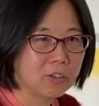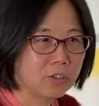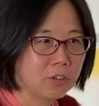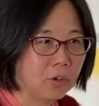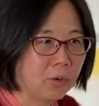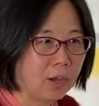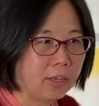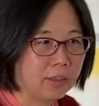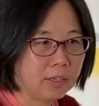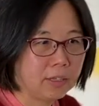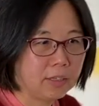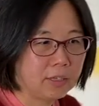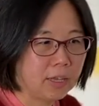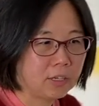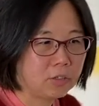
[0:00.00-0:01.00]
So I think
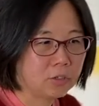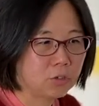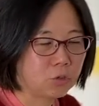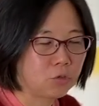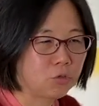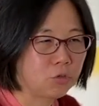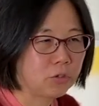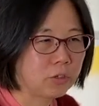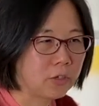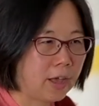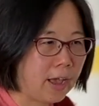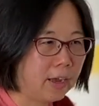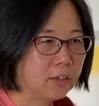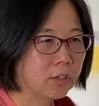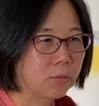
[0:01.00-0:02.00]
that just the
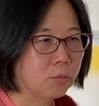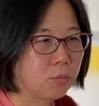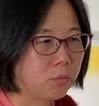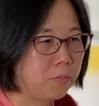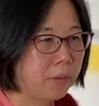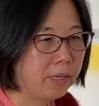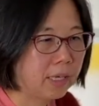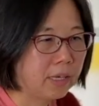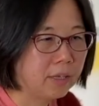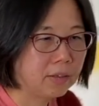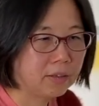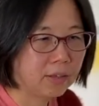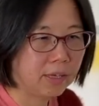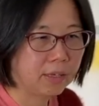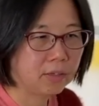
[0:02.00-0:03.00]
act of making
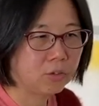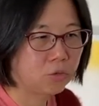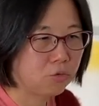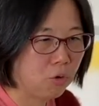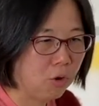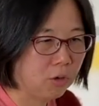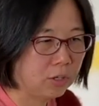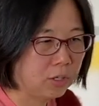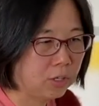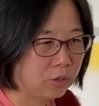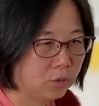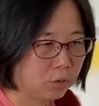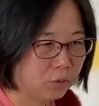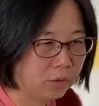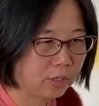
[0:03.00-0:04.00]
things, drawing and
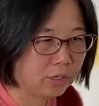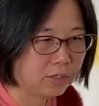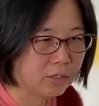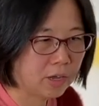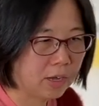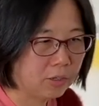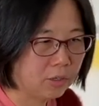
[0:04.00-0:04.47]
do things on